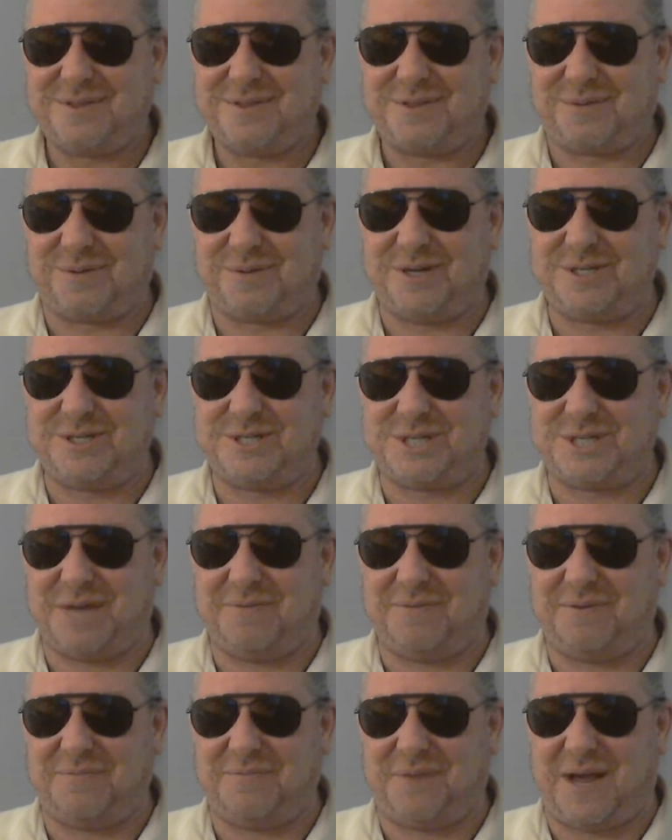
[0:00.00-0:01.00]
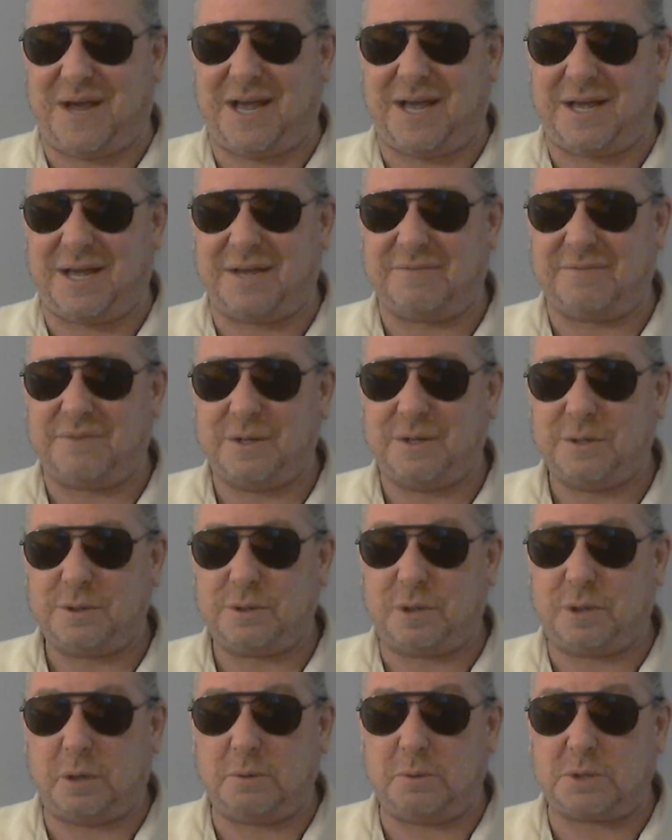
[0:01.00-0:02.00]
three seven five,
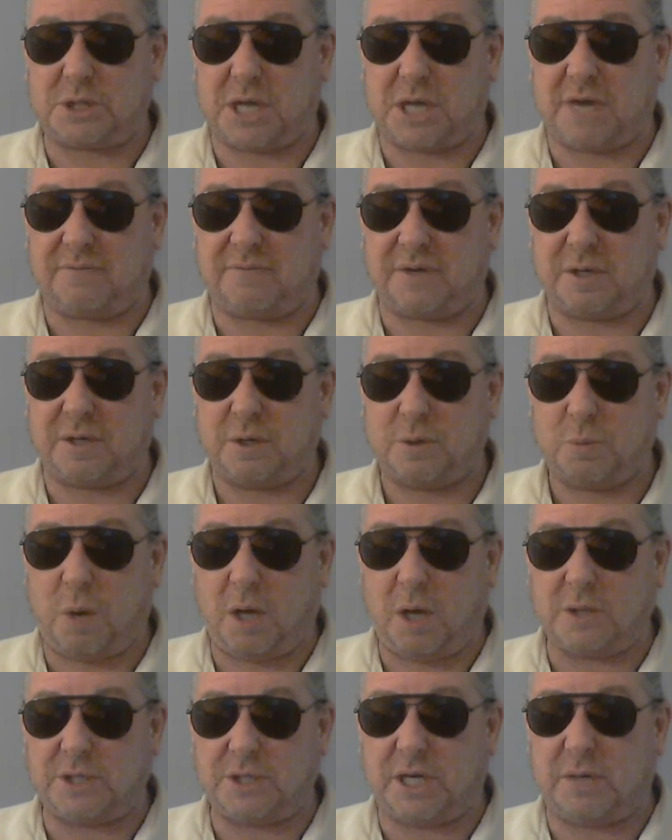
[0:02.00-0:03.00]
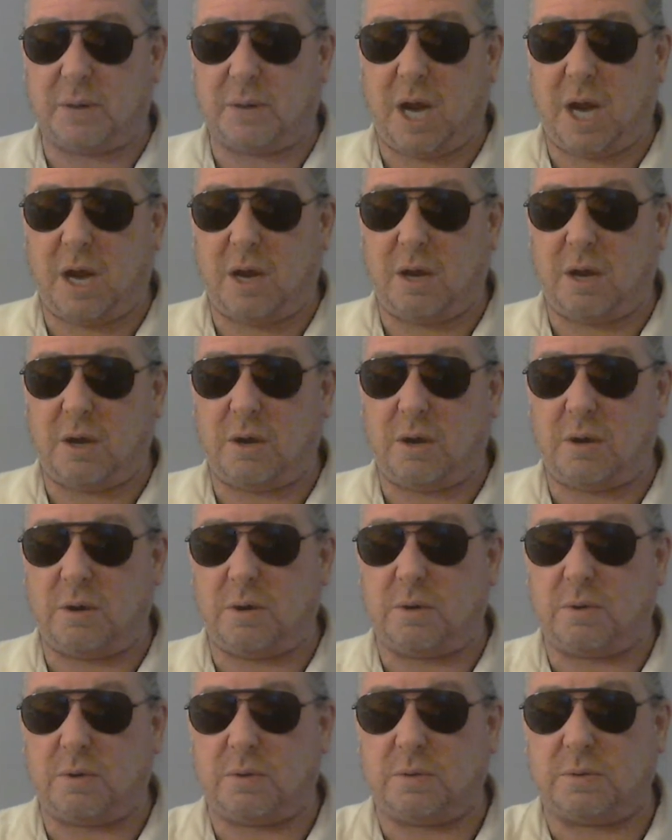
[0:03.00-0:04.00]
two seven one
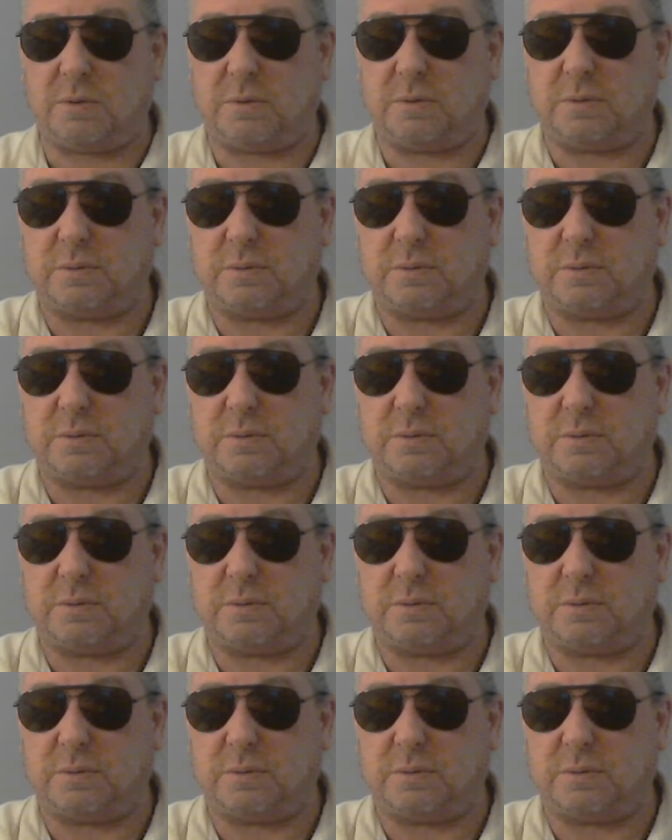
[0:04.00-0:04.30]
zero.